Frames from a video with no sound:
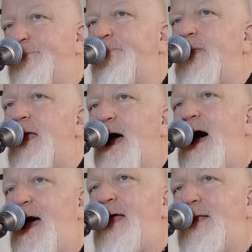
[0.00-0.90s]

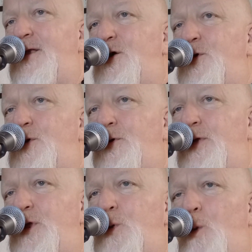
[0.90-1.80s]
I know
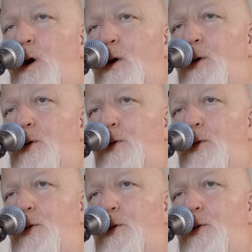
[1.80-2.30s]
you won't.